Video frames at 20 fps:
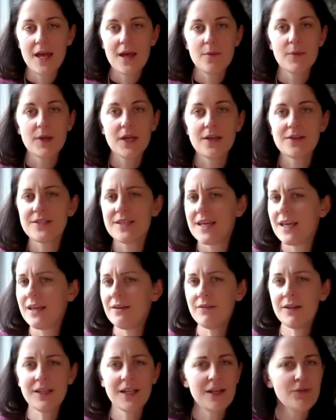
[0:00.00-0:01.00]
Because
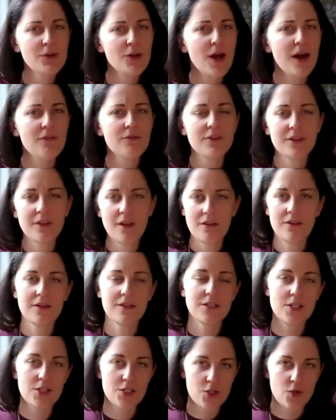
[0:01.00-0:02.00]
even if you have
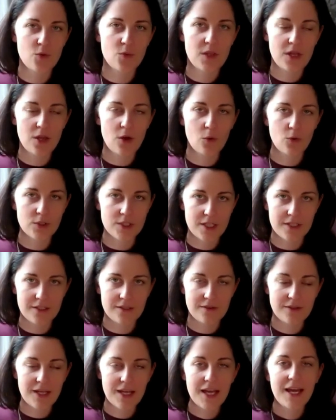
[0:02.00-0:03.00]
nothing to do with the audit,
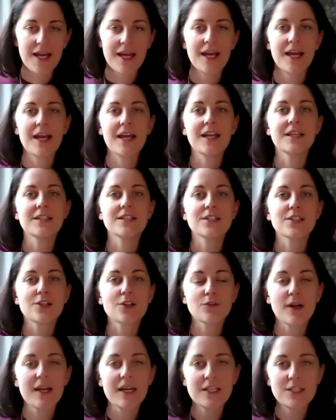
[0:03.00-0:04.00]
it is
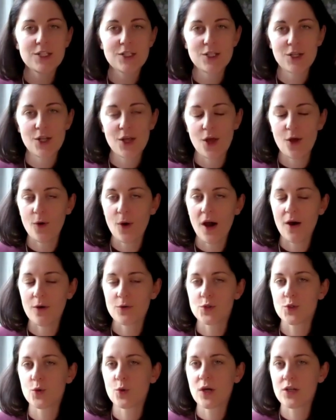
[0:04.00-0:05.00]
great to know how
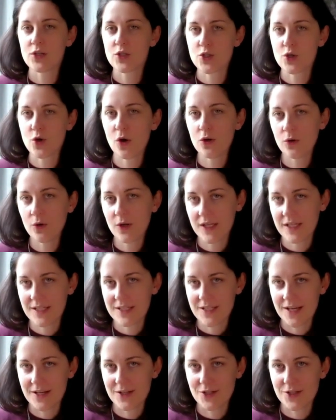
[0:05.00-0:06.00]
to control
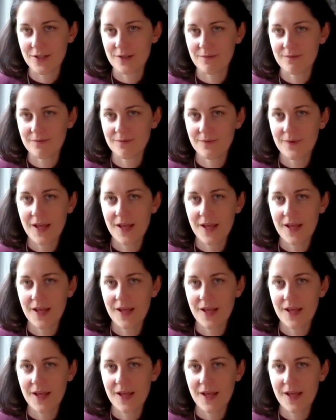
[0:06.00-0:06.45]
organization,